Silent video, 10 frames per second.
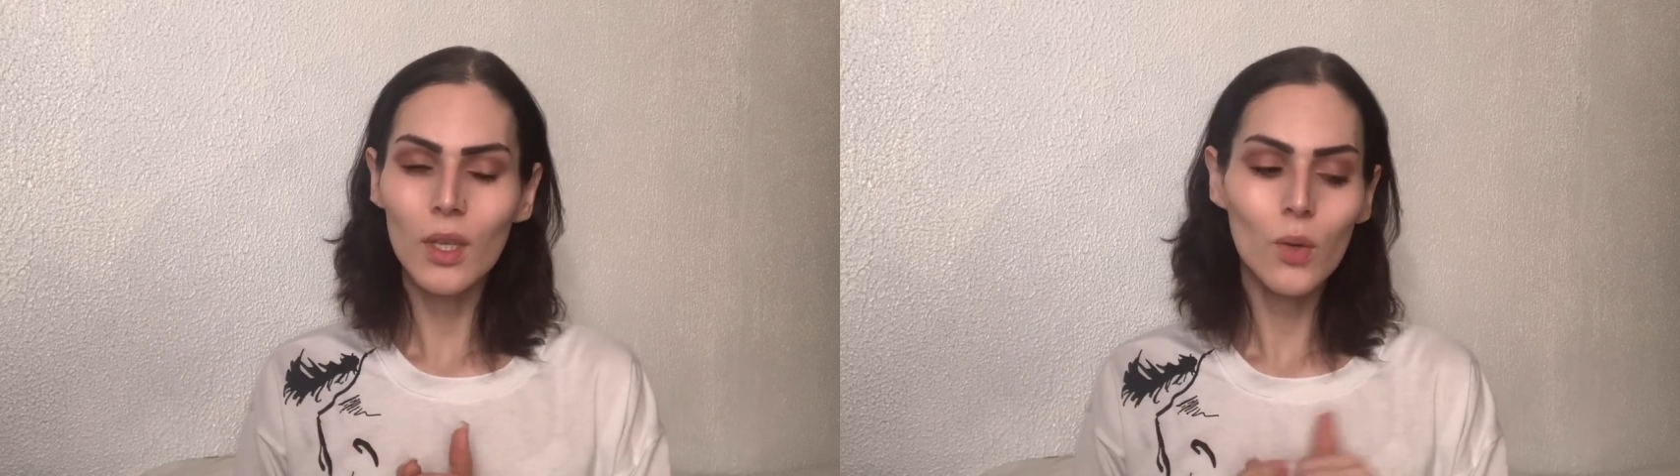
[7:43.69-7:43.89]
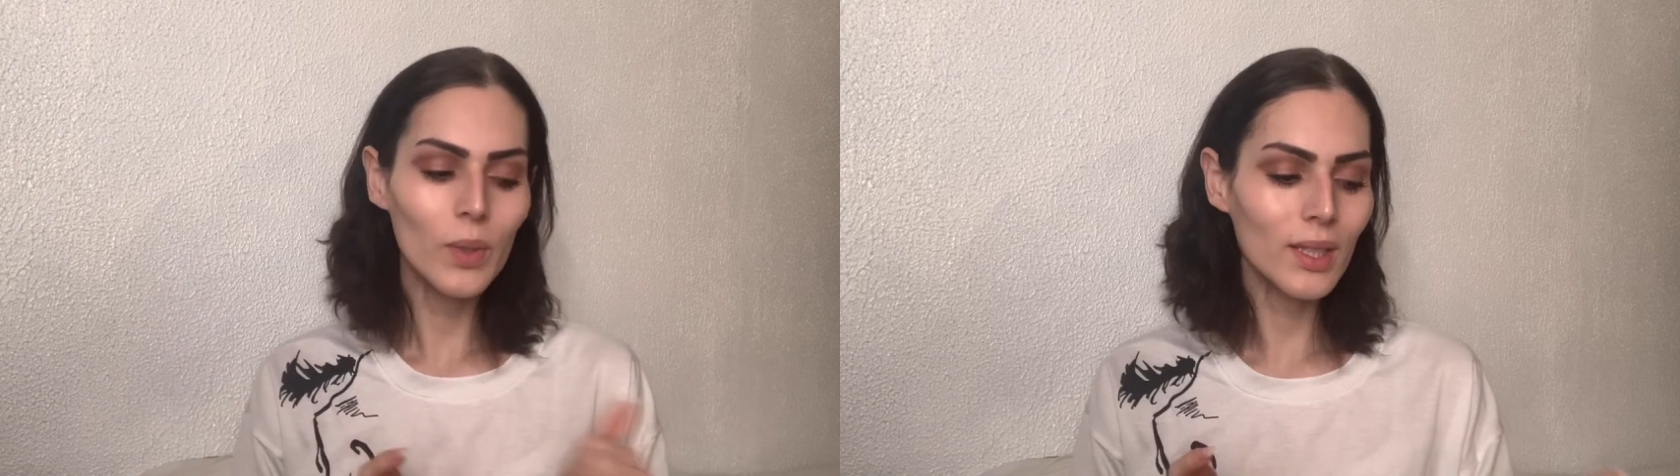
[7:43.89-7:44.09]

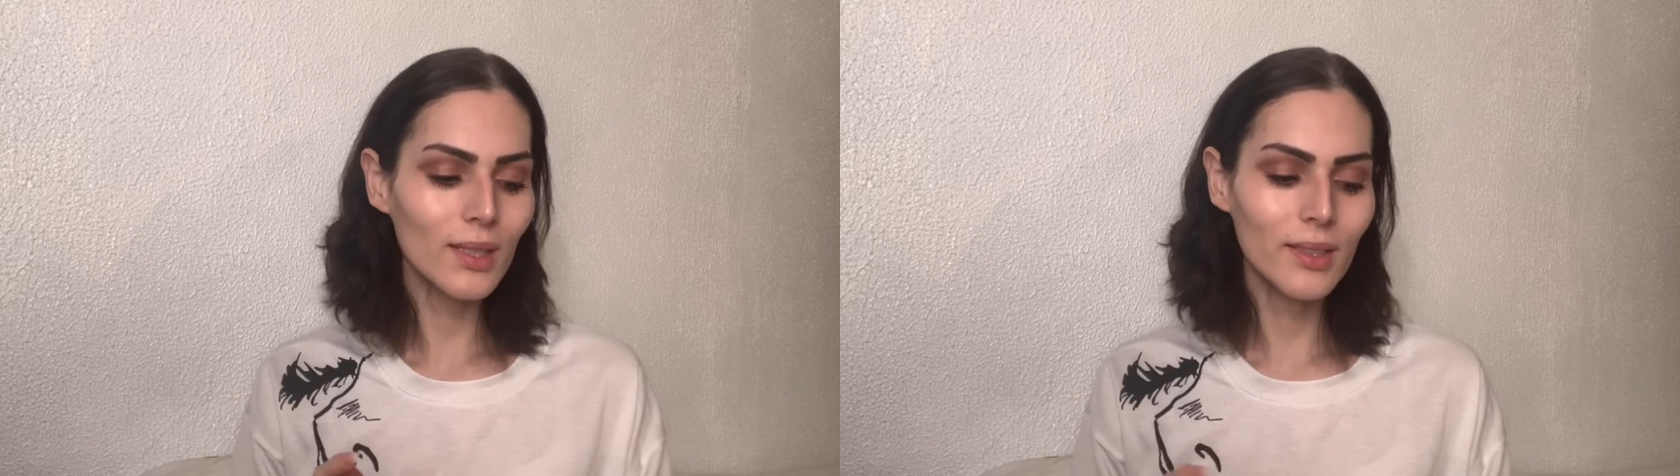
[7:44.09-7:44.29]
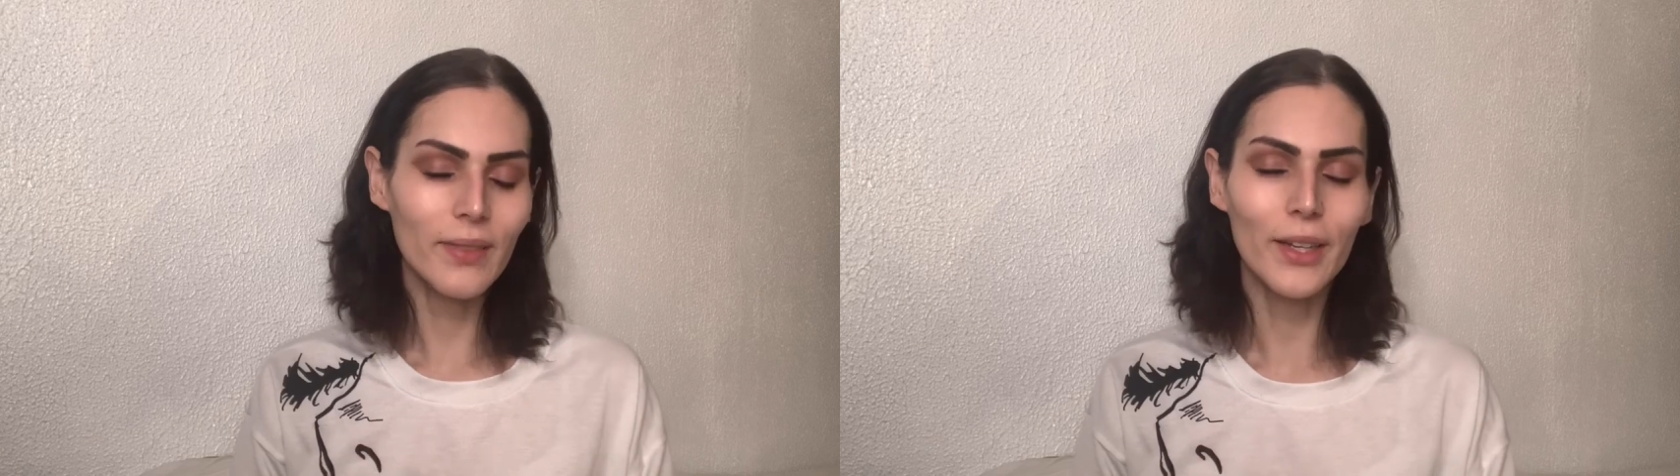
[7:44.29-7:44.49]
With this
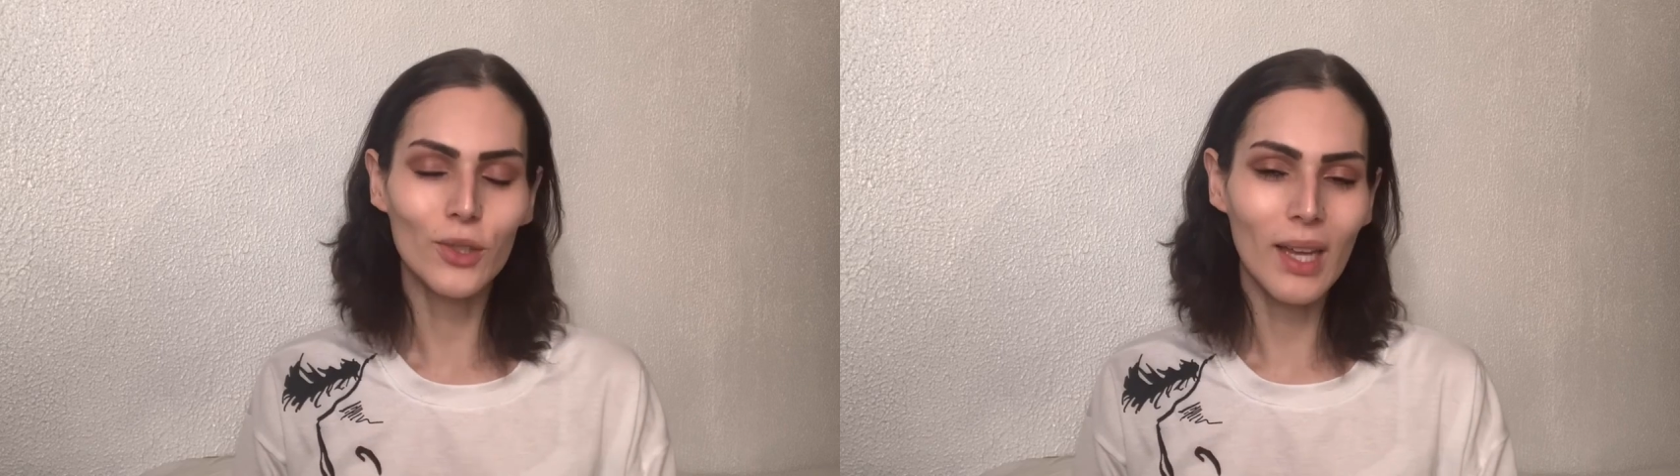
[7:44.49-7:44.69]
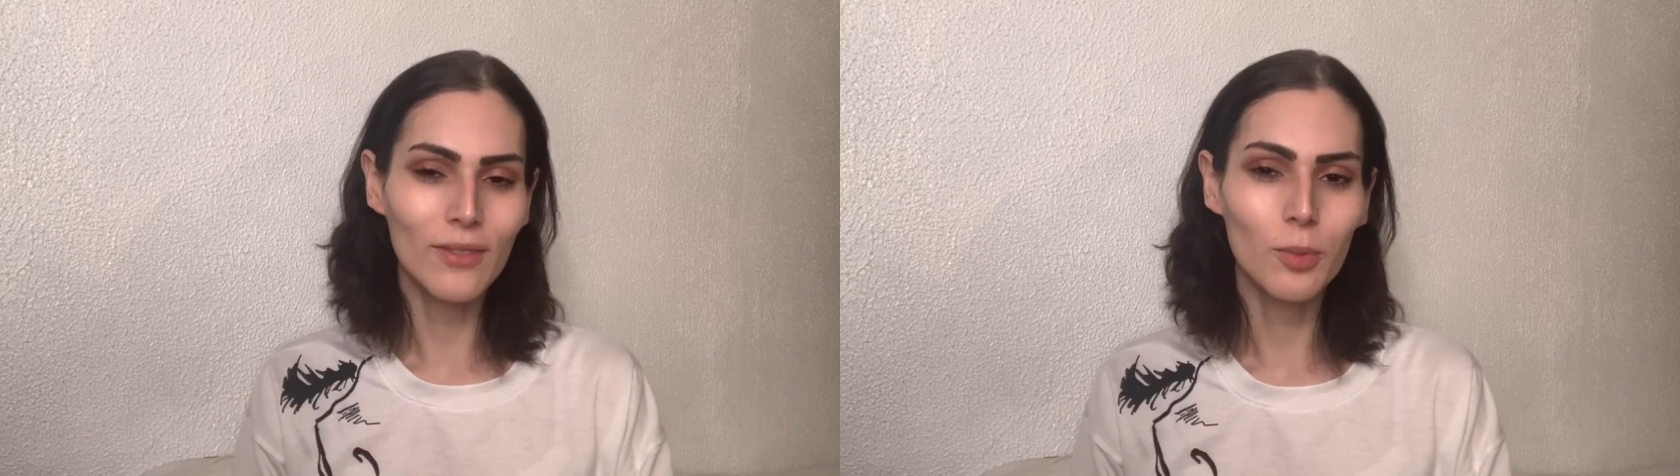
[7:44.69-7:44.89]
device, you
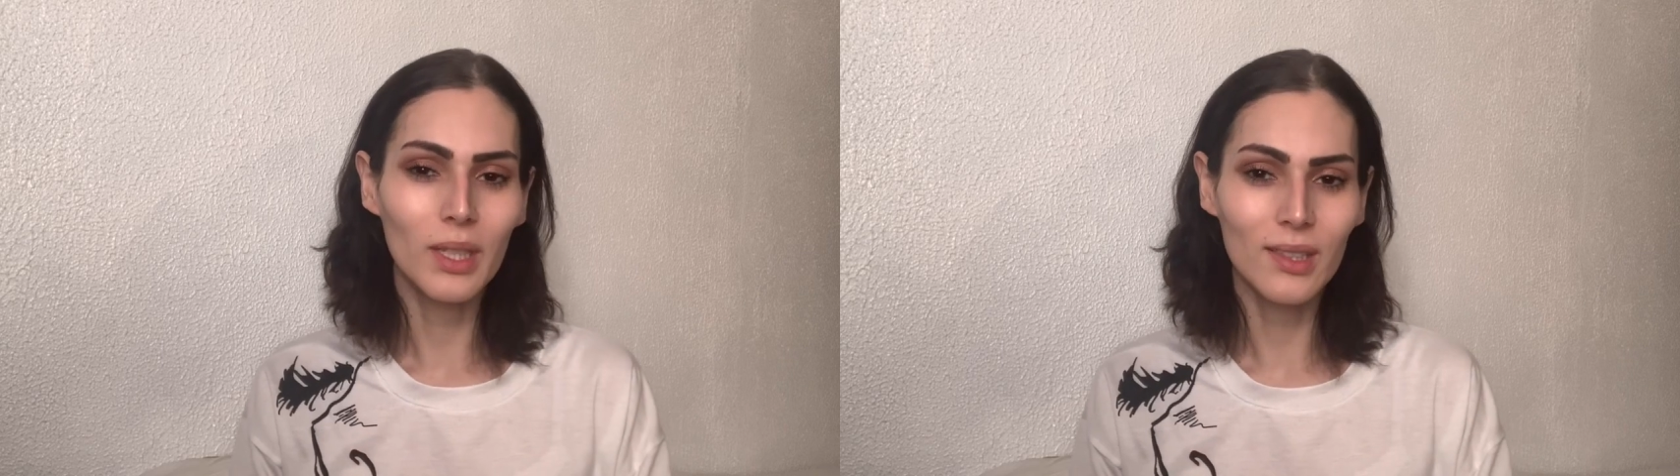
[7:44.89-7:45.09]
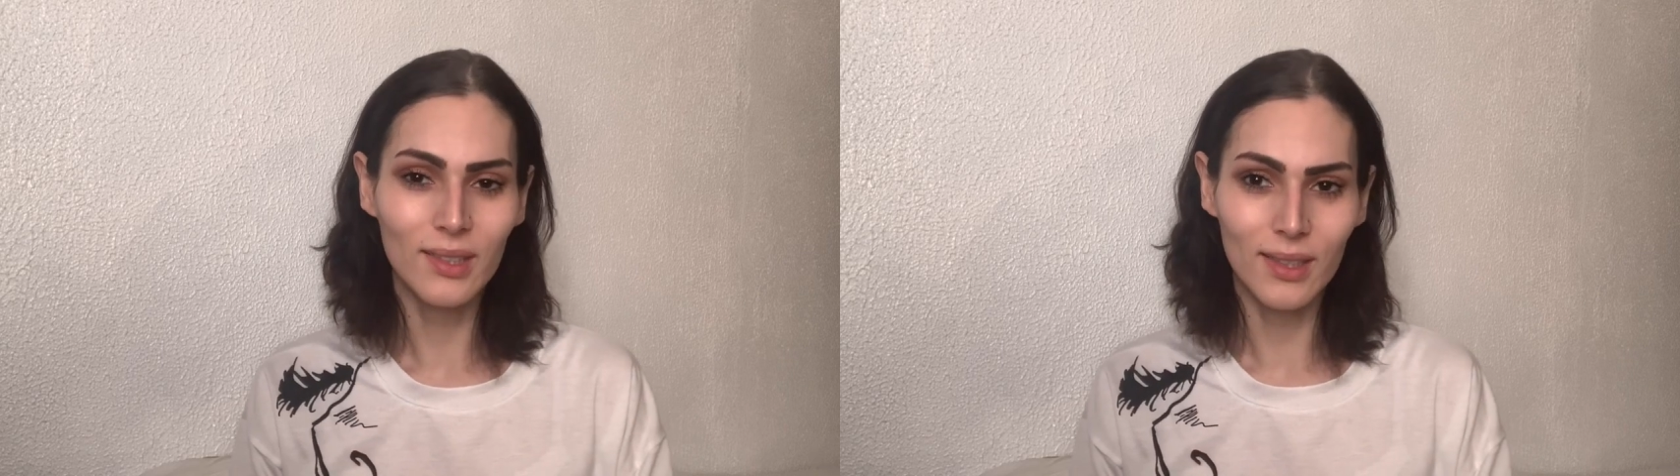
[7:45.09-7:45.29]
have to be
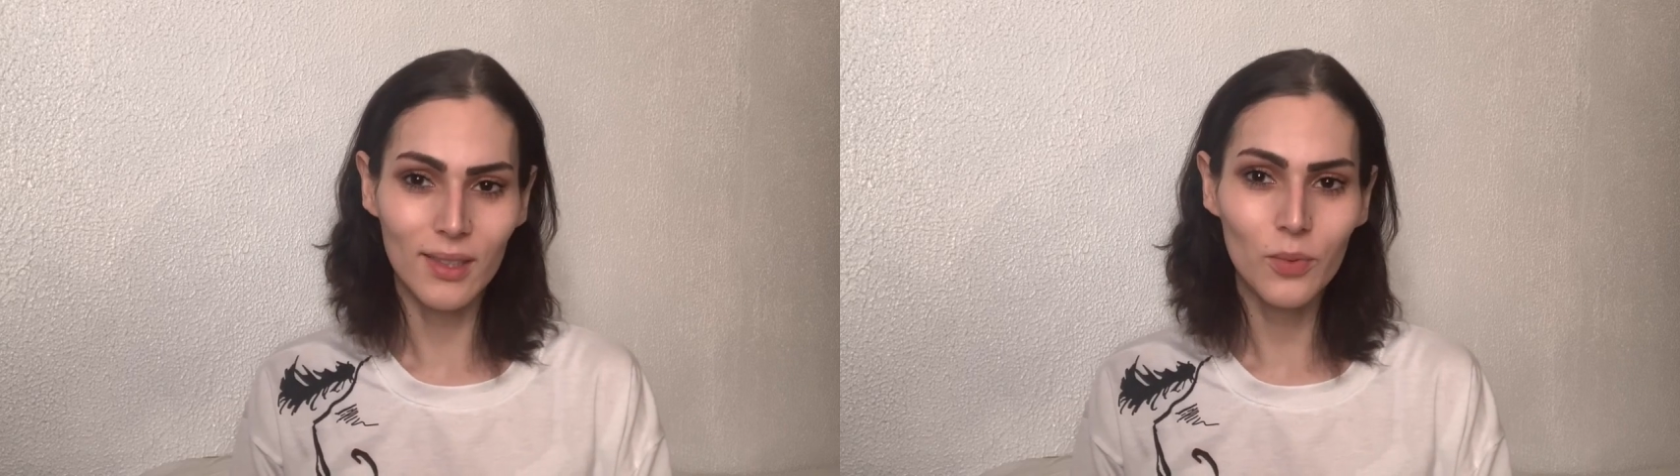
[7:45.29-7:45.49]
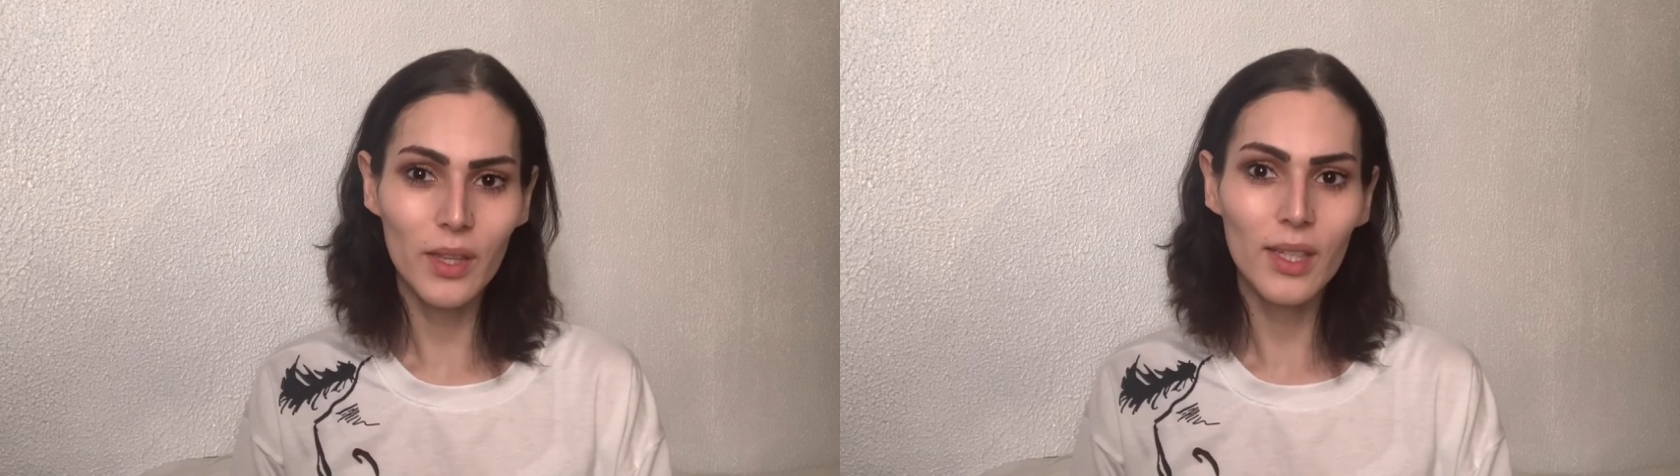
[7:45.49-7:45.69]
consistent
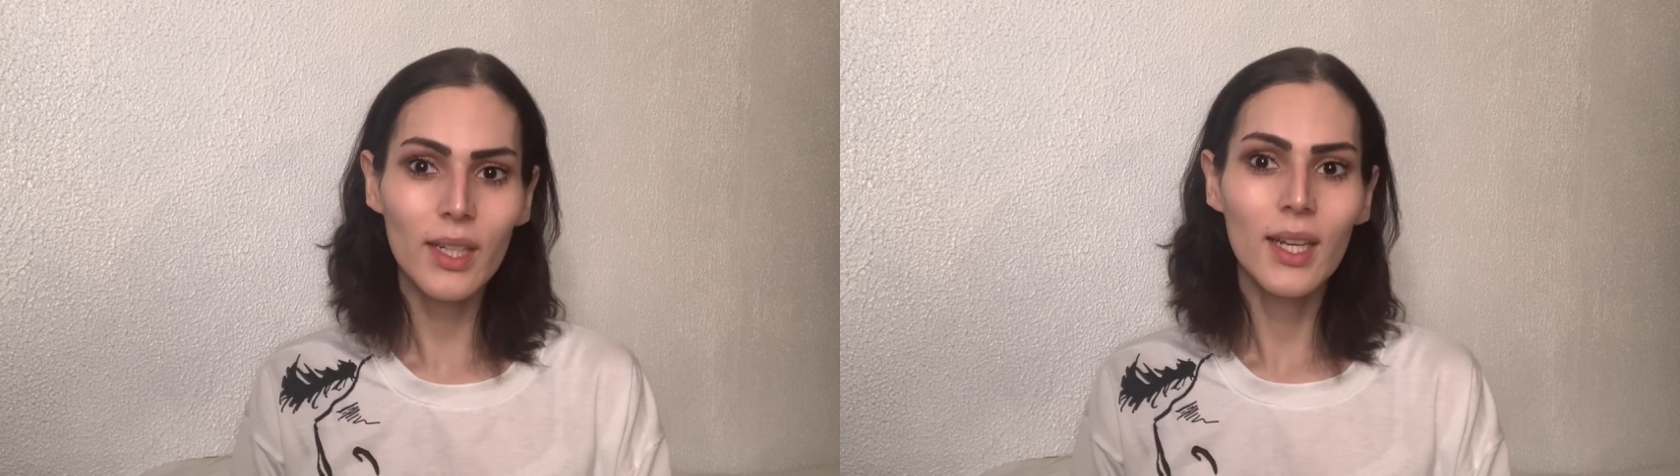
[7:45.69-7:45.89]
with it.